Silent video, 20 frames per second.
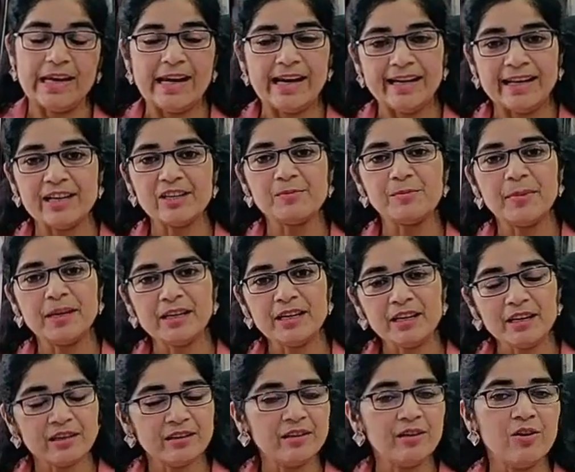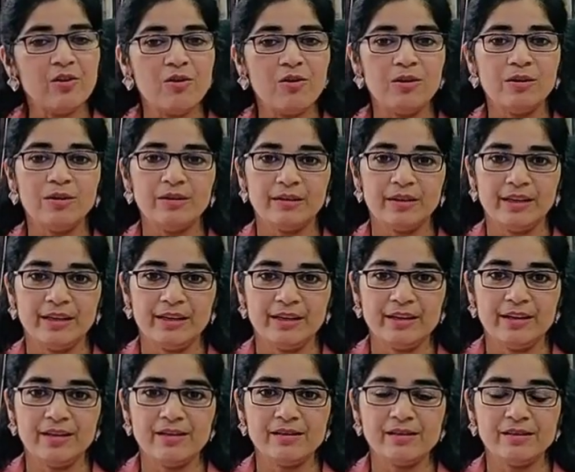It has many other all
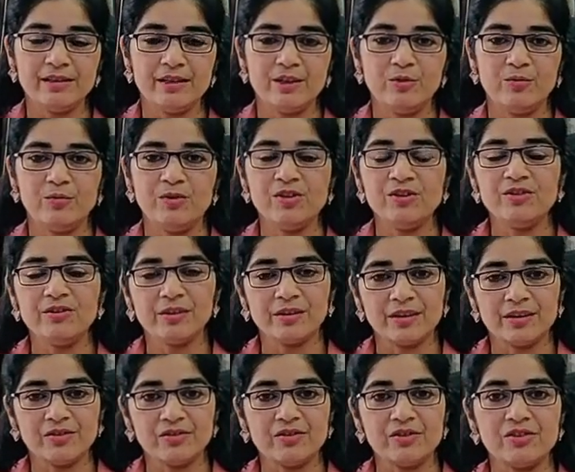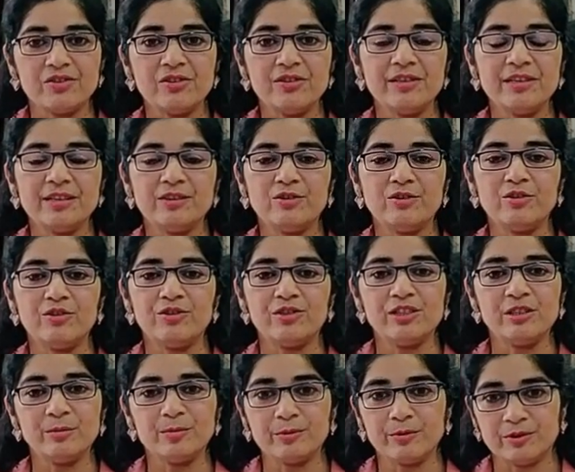areas in which the construction
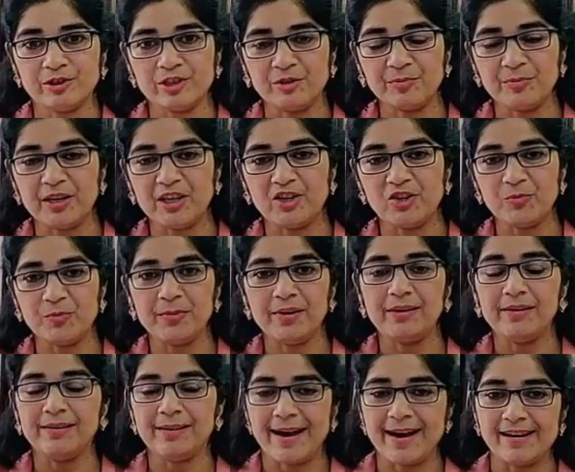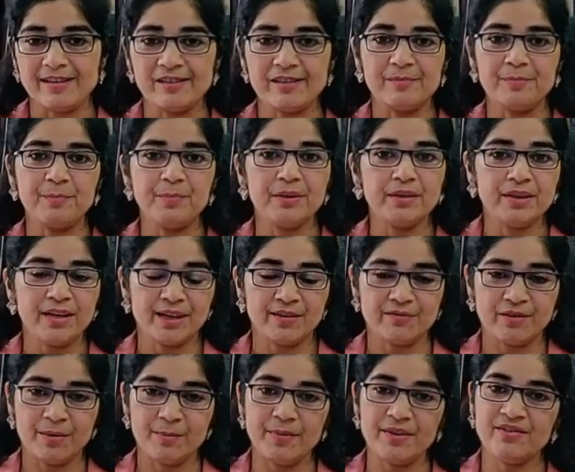technology, project management, landscaping,
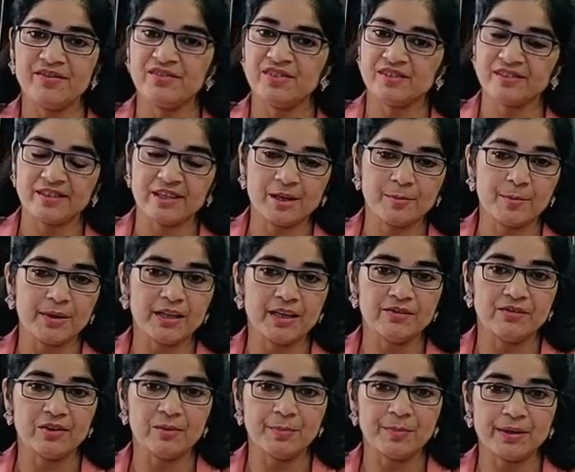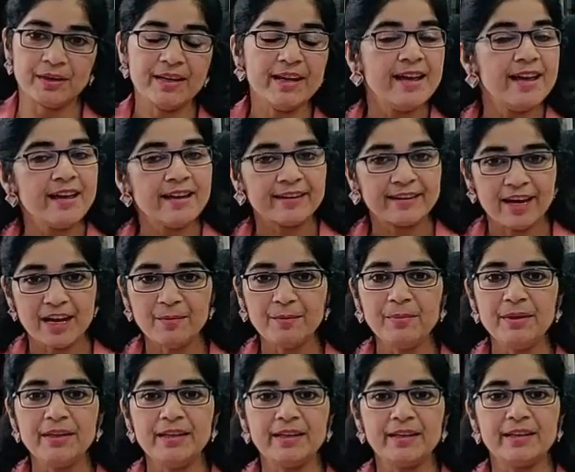environment, sustainable development can
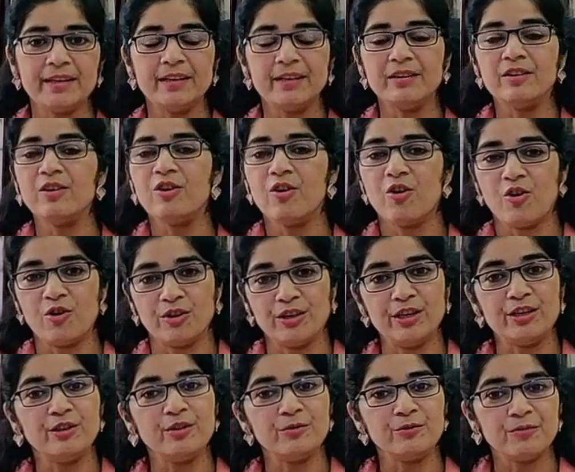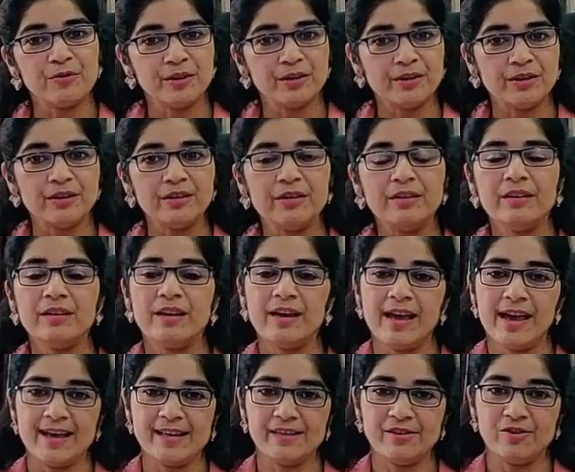be taken on in the further
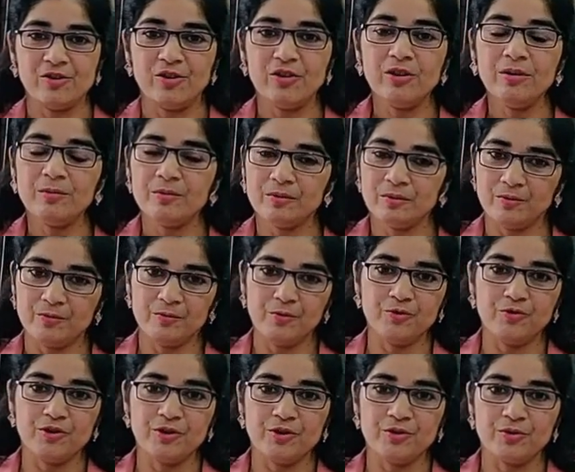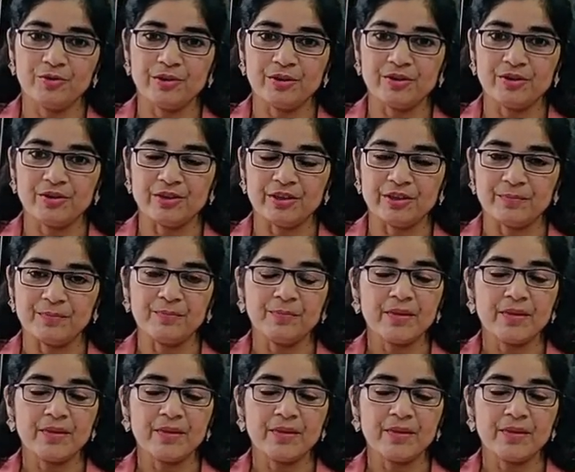as your future education.